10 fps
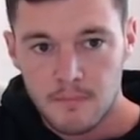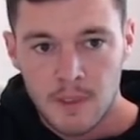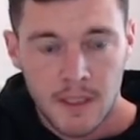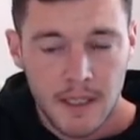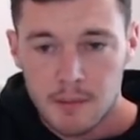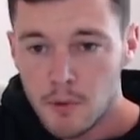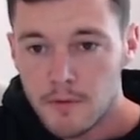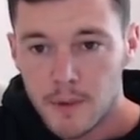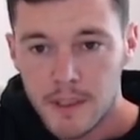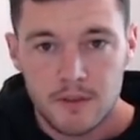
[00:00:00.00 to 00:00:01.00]
Okay, you move
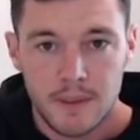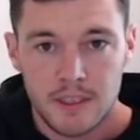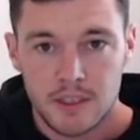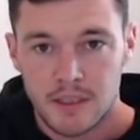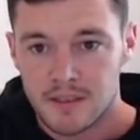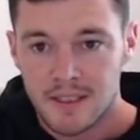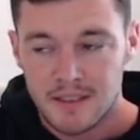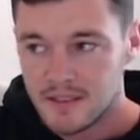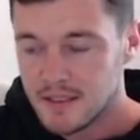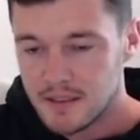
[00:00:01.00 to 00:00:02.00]
22 inches,
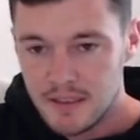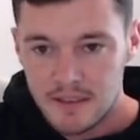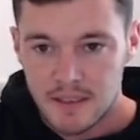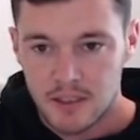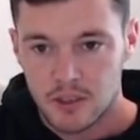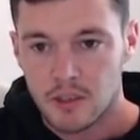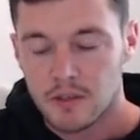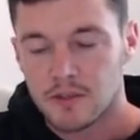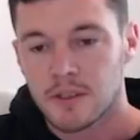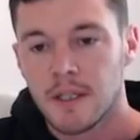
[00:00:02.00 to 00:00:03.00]
6 d6
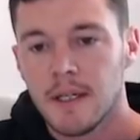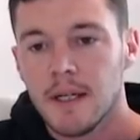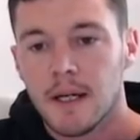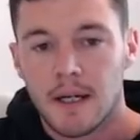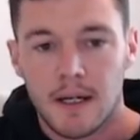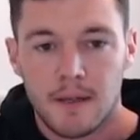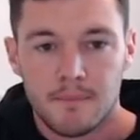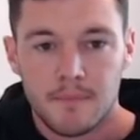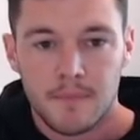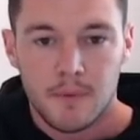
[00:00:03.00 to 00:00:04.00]
shots
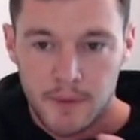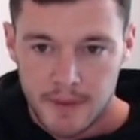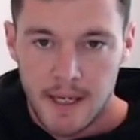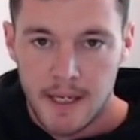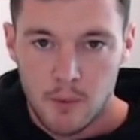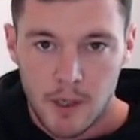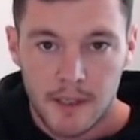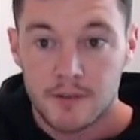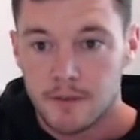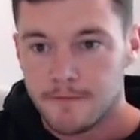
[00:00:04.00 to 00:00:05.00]
with the
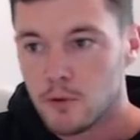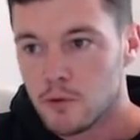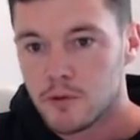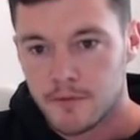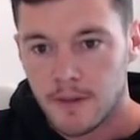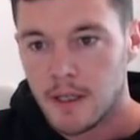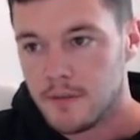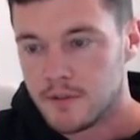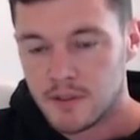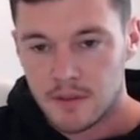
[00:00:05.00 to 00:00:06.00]
haywire, so 4s,
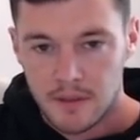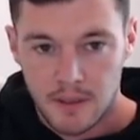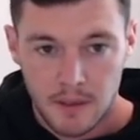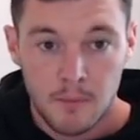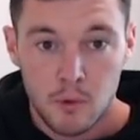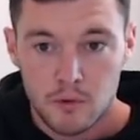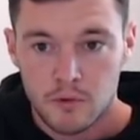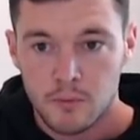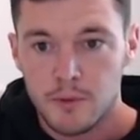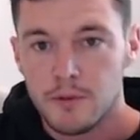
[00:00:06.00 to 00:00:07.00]
5s, are
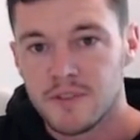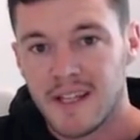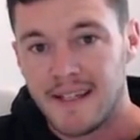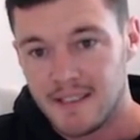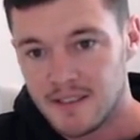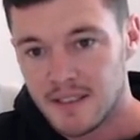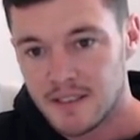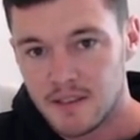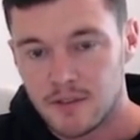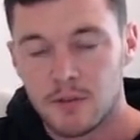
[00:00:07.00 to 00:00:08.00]
mortal wounds. Any
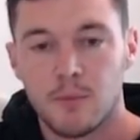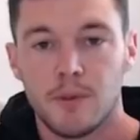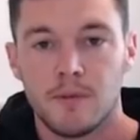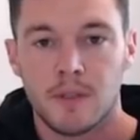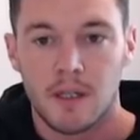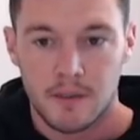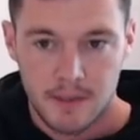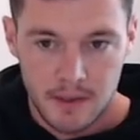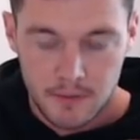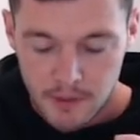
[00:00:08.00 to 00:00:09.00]
6s to wound are
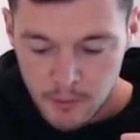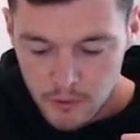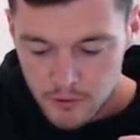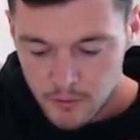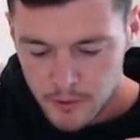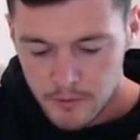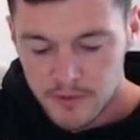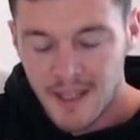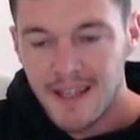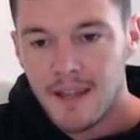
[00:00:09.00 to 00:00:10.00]
D3 mortal wounds.
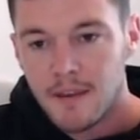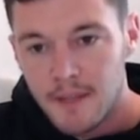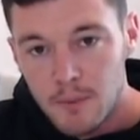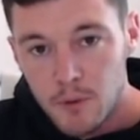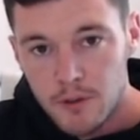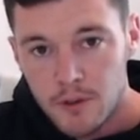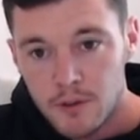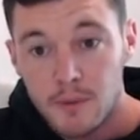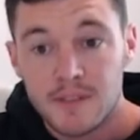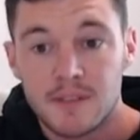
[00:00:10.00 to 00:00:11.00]
Then what you can
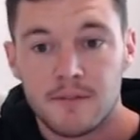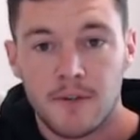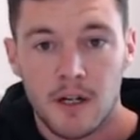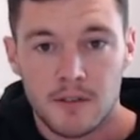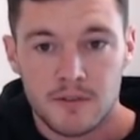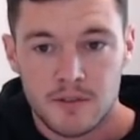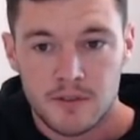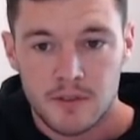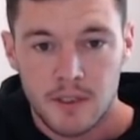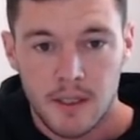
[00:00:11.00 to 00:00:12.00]
do is
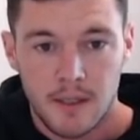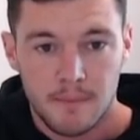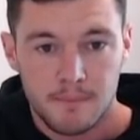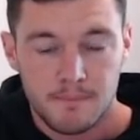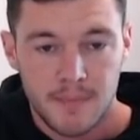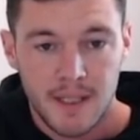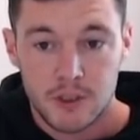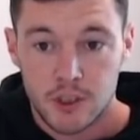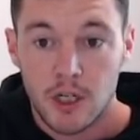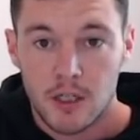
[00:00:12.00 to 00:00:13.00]
advance and
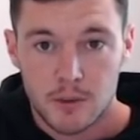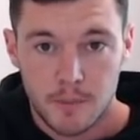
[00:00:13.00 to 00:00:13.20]
charge